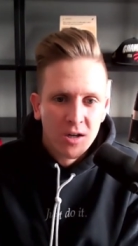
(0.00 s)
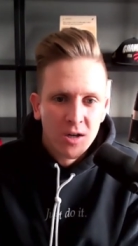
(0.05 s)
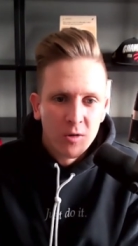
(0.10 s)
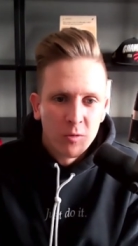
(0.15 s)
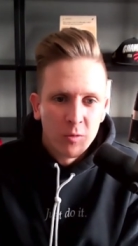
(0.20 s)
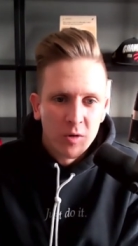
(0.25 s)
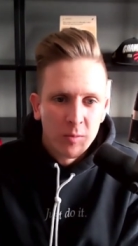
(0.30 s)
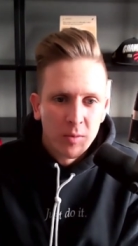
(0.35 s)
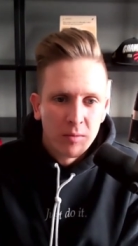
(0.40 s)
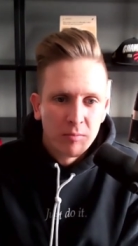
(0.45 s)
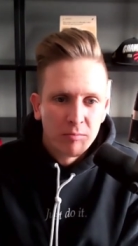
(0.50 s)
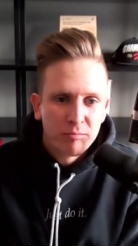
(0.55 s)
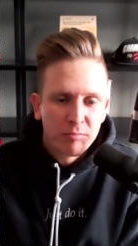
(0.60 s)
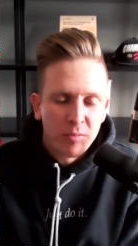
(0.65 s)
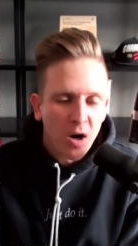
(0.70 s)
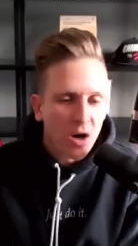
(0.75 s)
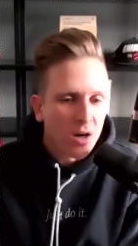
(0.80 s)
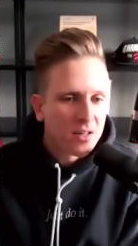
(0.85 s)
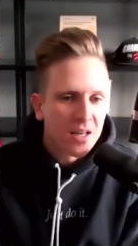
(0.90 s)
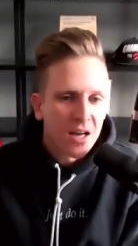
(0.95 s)
we've been
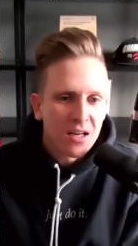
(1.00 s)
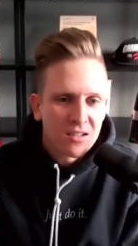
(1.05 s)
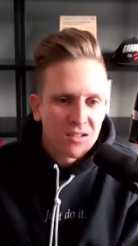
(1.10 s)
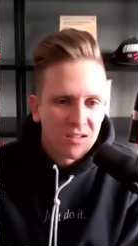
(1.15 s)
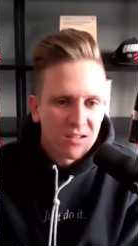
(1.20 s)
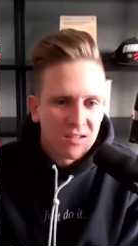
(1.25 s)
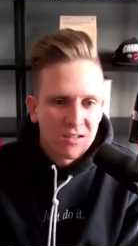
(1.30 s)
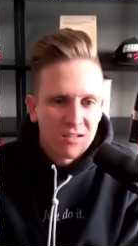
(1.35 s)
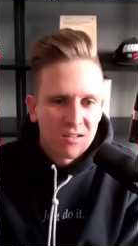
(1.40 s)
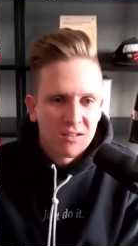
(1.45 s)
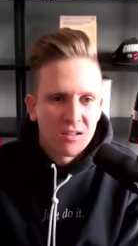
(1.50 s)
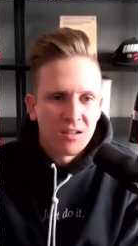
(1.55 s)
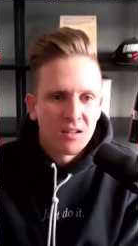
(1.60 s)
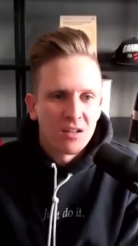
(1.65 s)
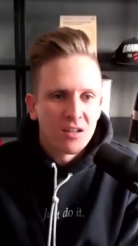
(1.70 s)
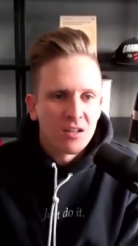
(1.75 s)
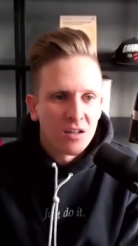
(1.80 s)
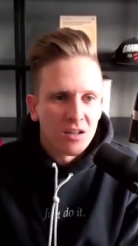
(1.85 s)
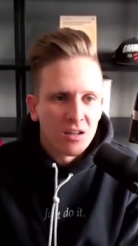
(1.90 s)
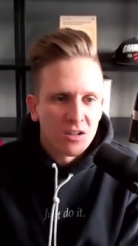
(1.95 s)
podcasting since I
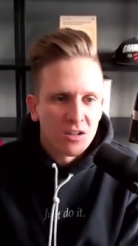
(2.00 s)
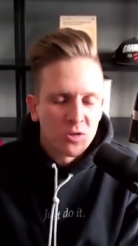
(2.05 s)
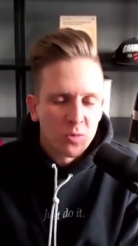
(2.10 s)
think uh,